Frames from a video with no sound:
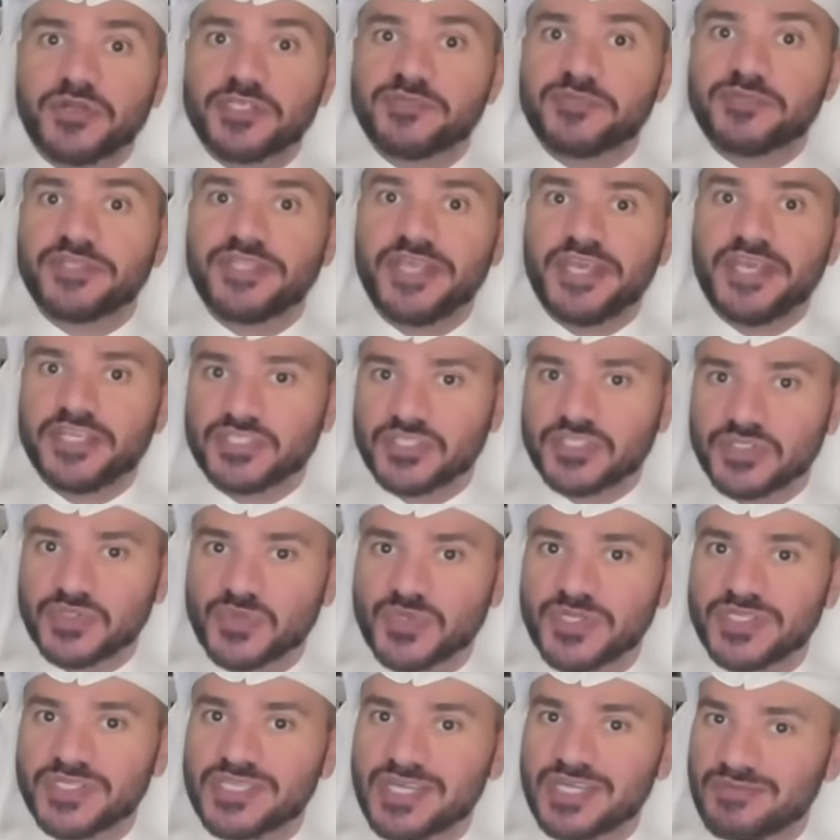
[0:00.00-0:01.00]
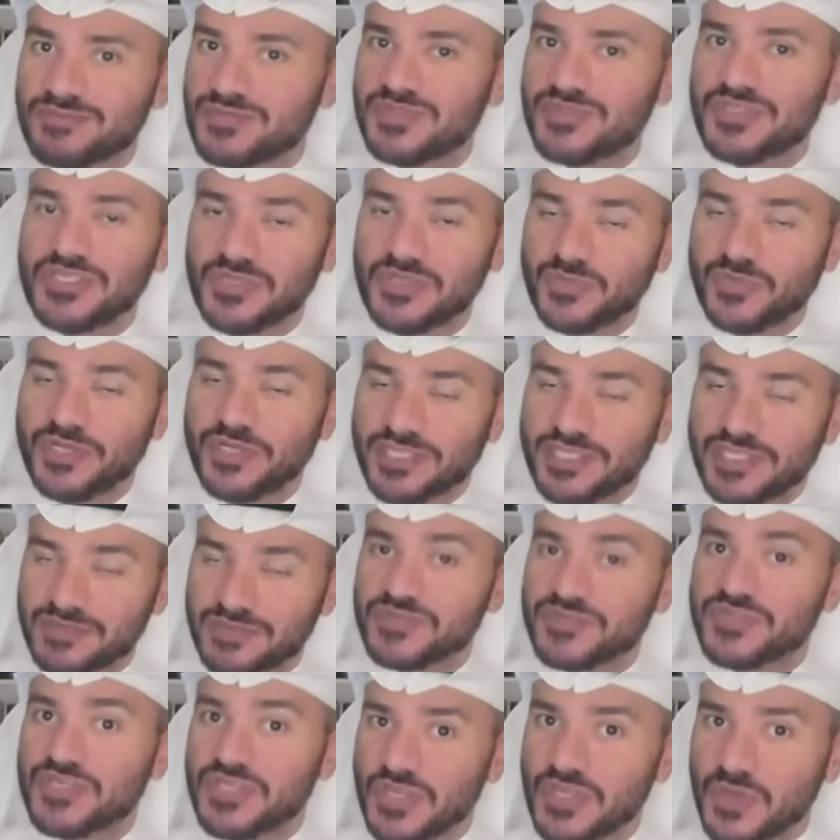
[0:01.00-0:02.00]
expectations when it comes to the when it
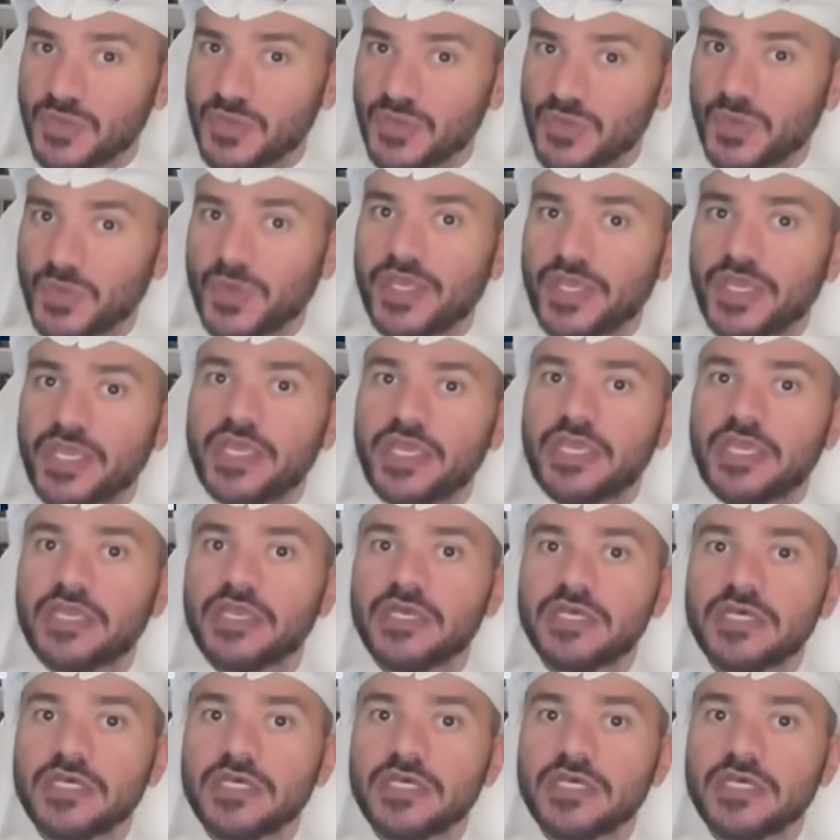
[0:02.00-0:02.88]
comes to the UAE.